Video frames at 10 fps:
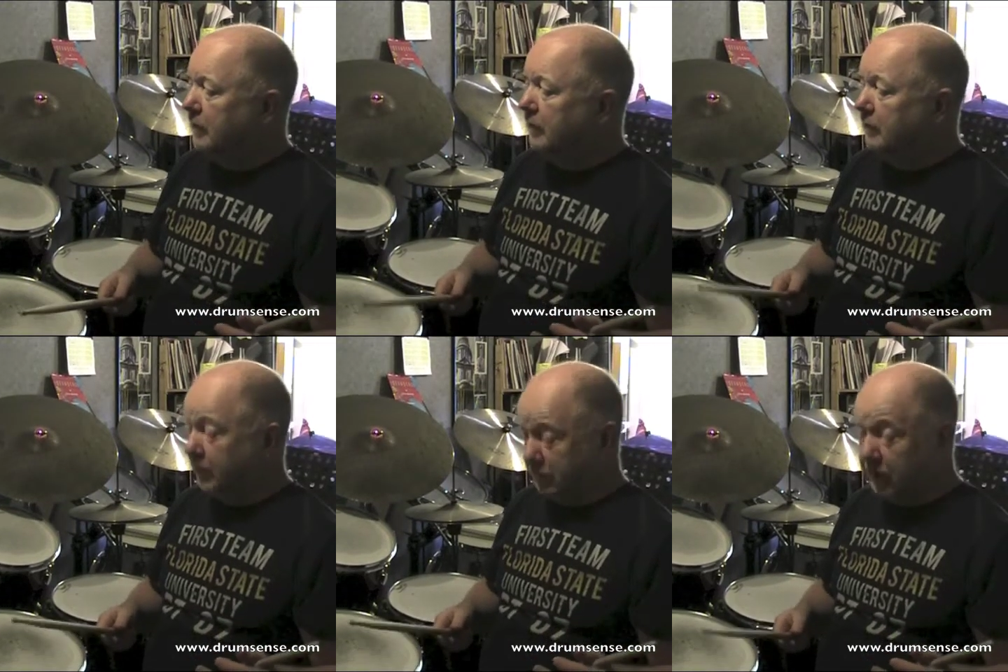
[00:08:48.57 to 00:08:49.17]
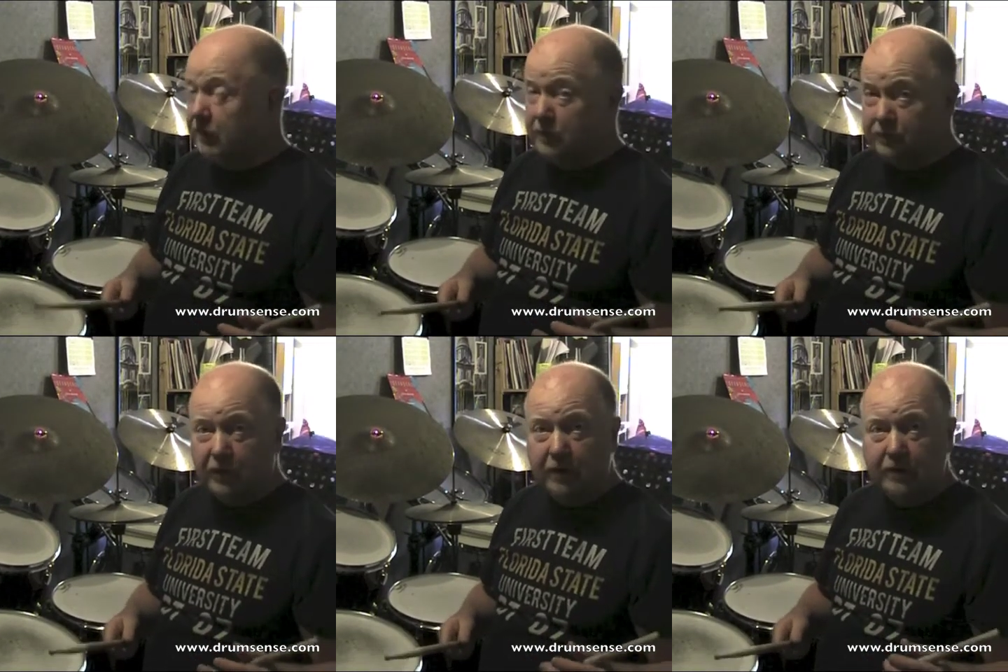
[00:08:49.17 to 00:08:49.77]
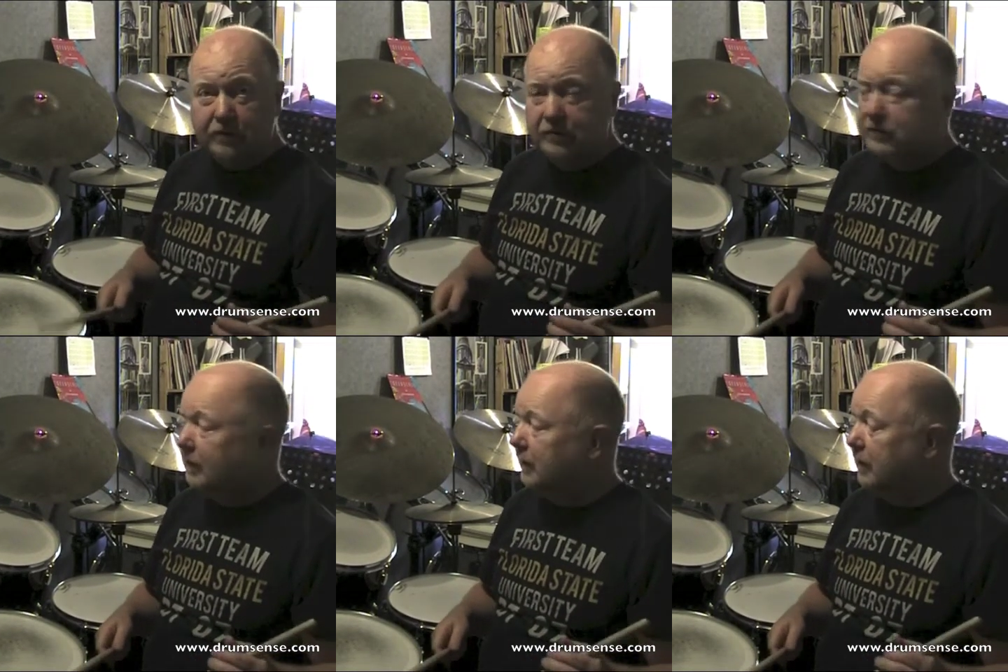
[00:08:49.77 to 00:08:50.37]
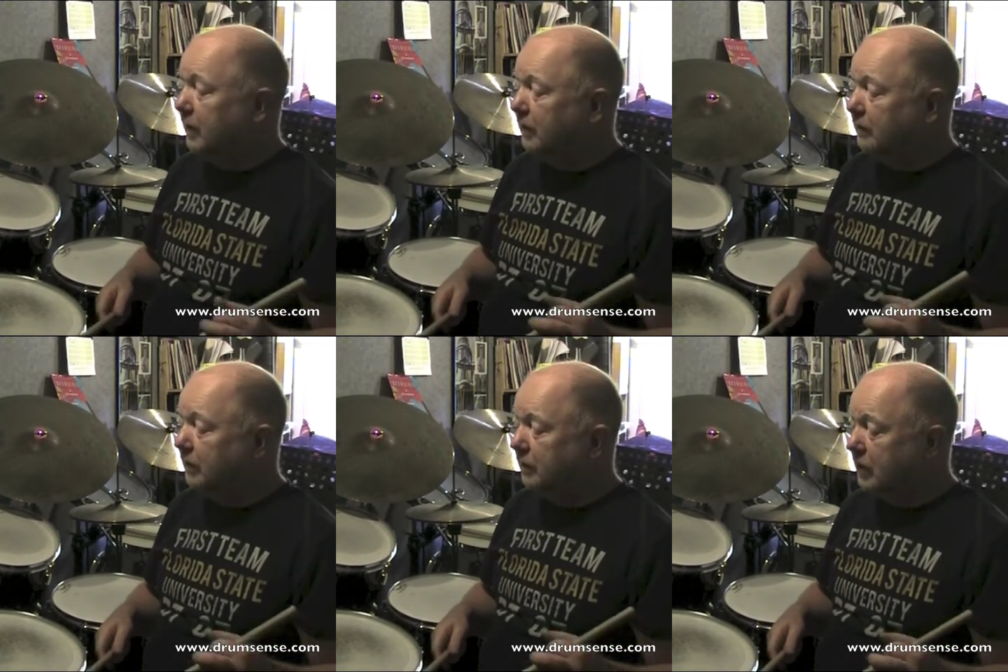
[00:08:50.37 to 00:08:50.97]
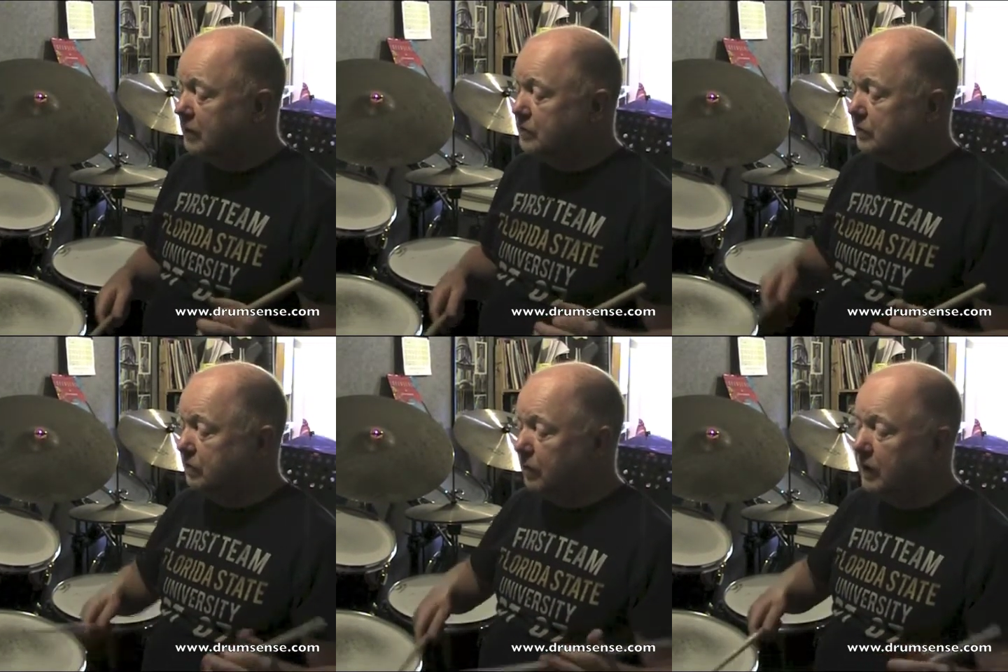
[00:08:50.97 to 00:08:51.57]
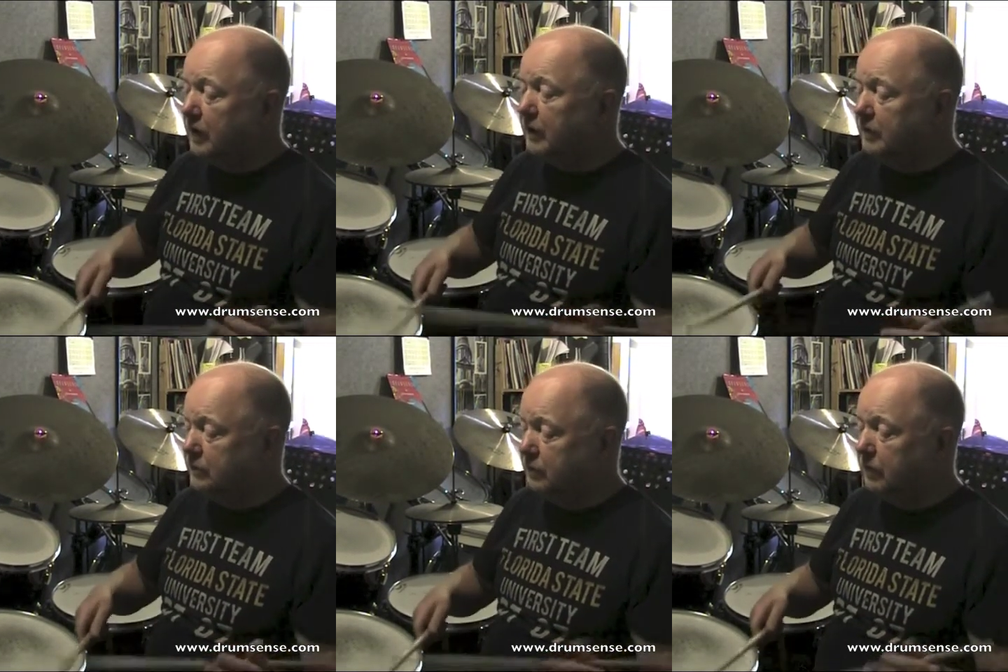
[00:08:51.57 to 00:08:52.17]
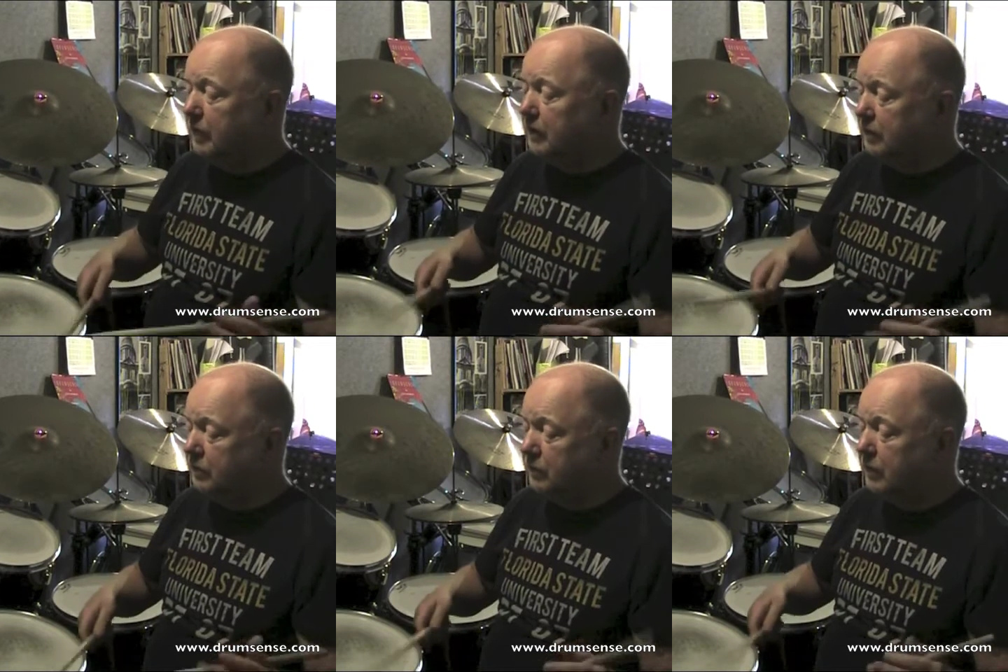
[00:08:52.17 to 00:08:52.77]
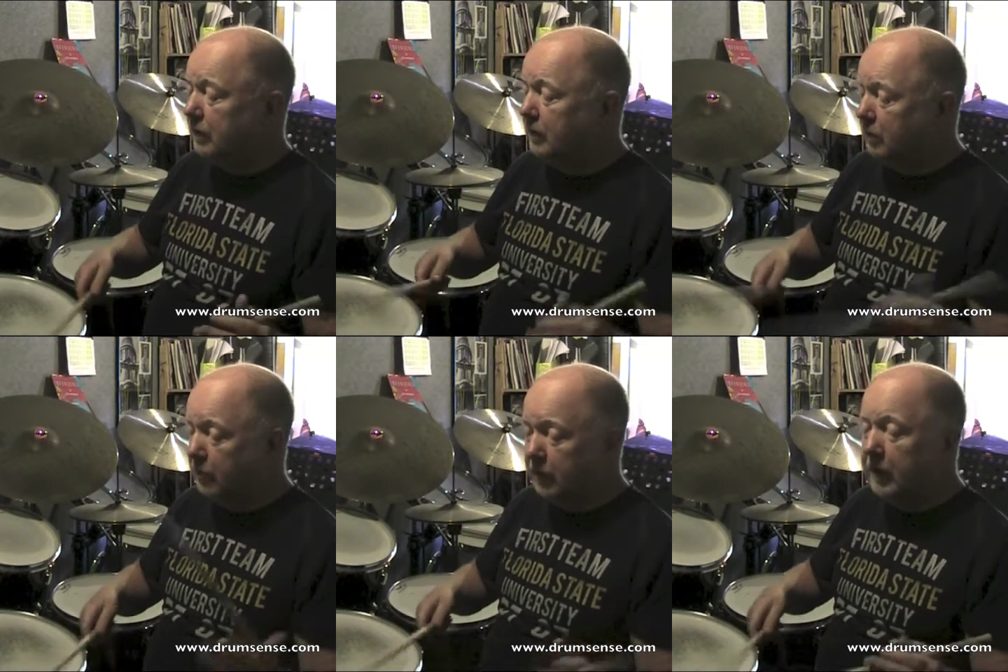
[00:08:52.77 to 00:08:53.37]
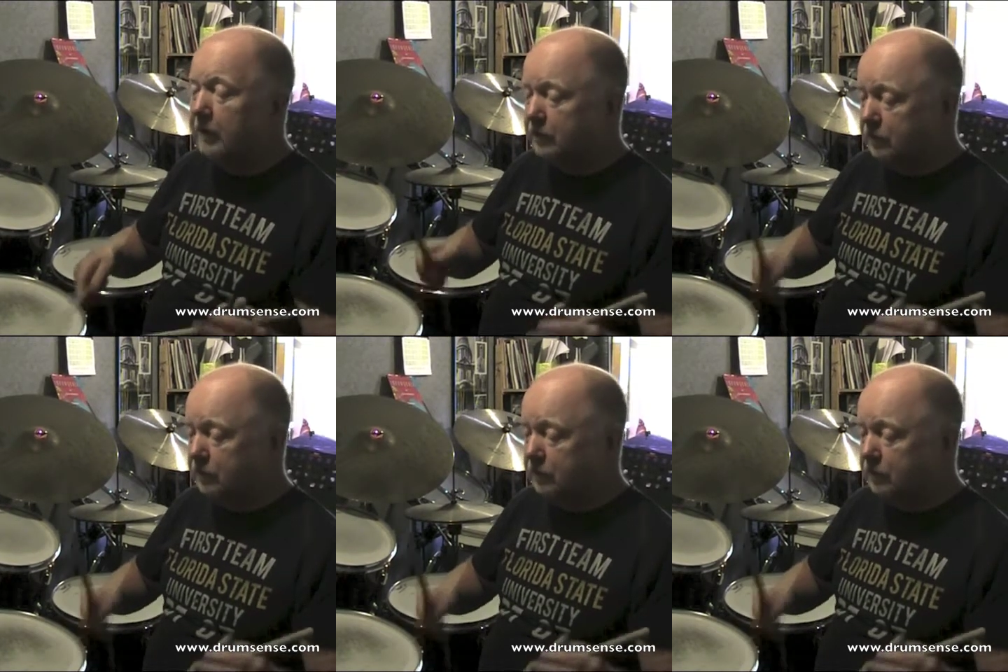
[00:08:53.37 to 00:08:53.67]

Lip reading: 16th is a very interesting variation. 1 E and a 2 E and a 3, 1 E and a